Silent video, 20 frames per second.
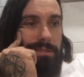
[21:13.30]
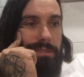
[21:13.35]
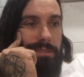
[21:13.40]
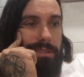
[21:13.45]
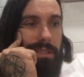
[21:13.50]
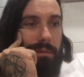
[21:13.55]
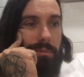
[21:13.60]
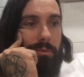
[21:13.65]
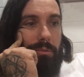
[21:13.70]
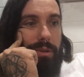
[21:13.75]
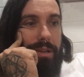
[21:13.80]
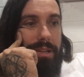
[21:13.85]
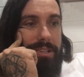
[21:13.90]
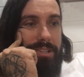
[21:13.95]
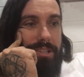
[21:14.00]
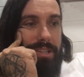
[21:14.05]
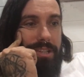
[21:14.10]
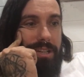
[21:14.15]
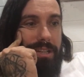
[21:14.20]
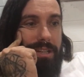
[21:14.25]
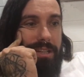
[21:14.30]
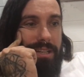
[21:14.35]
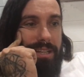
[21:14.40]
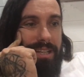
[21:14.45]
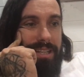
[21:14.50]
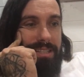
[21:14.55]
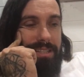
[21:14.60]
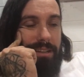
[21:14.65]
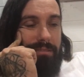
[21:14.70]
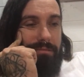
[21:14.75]
I'm a witch.
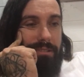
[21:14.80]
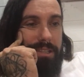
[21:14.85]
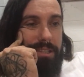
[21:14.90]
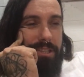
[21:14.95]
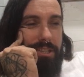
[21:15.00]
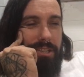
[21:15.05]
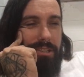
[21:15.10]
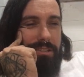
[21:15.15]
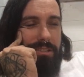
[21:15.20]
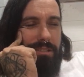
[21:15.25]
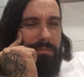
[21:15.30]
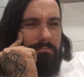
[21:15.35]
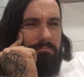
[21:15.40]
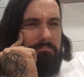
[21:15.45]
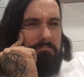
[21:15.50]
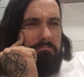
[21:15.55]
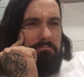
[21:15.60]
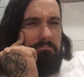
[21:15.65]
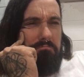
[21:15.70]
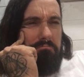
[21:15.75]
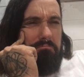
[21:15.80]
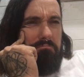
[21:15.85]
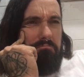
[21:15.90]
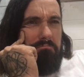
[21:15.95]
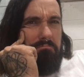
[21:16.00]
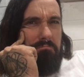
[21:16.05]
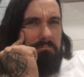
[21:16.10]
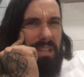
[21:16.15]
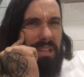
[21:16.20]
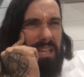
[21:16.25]
Is that religious?
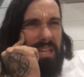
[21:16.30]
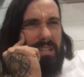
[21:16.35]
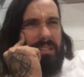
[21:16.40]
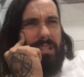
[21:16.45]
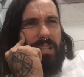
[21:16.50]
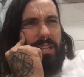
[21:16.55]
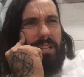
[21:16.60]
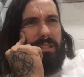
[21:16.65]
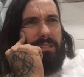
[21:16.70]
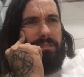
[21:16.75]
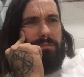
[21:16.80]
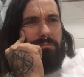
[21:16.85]
I guess it is.